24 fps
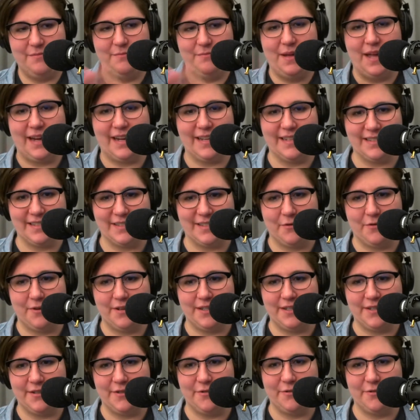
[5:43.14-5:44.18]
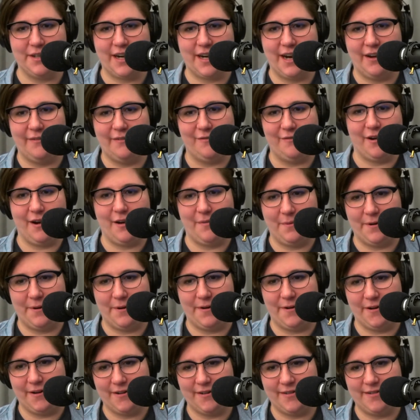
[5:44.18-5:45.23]
Megan's going to do to cover up
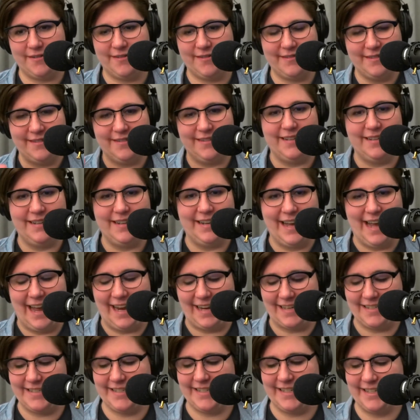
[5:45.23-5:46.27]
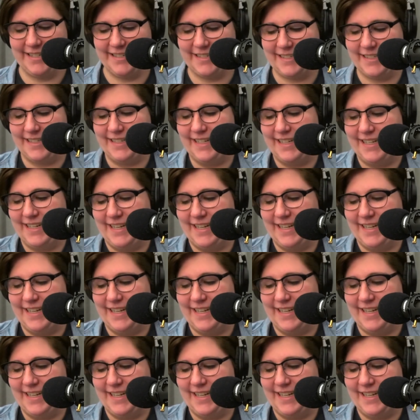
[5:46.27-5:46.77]
her accident.